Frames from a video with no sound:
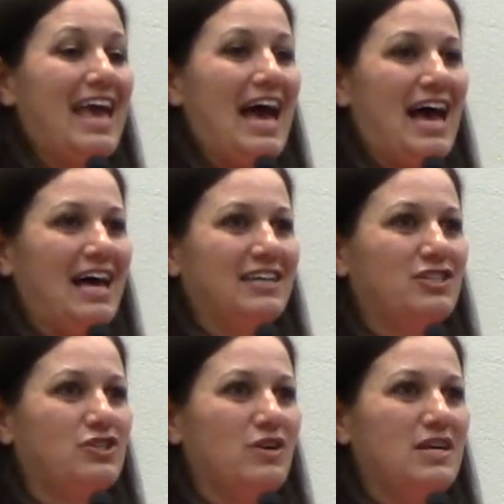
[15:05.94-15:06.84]

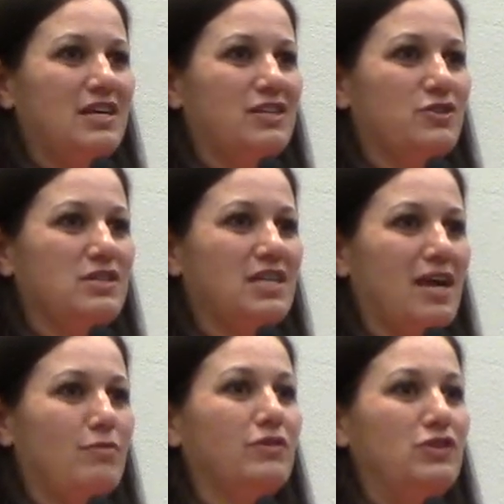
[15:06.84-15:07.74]
Yeah, Teresa
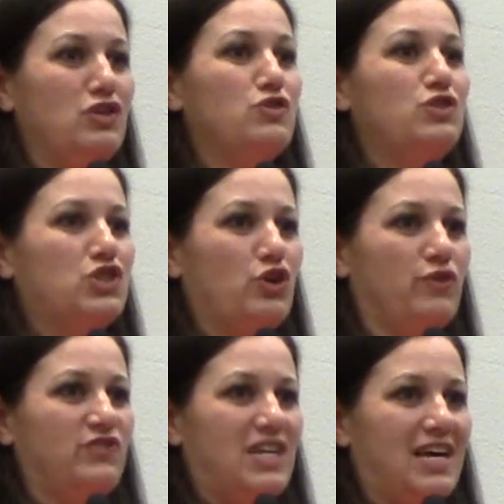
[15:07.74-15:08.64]
Gabriel, you
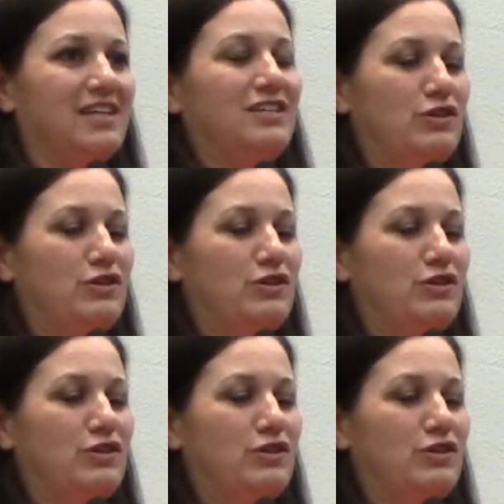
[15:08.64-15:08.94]
served it.